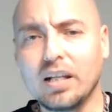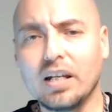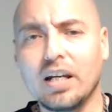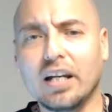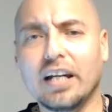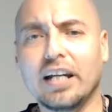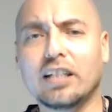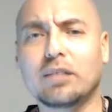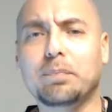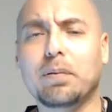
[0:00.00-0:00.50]

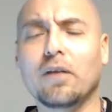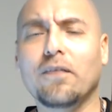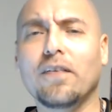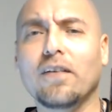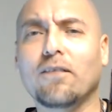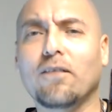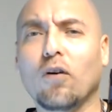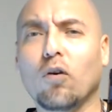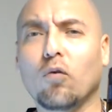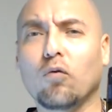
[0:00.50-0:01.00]
It's perfect
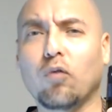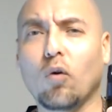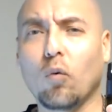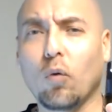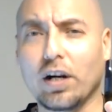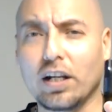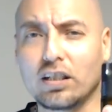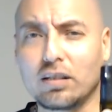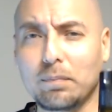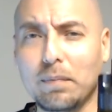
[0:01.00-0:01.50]
for what
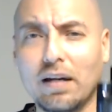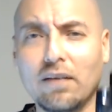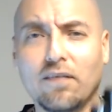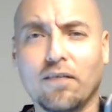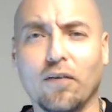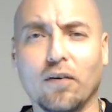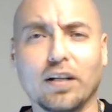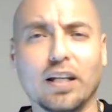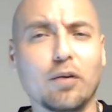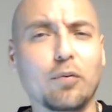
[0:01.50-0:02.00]
it's meant
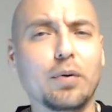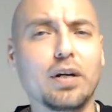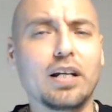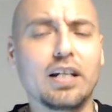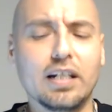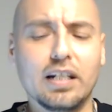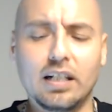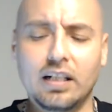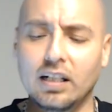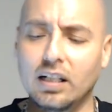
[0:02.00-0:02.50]
for. They
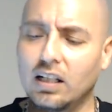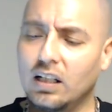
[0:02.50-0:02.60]
really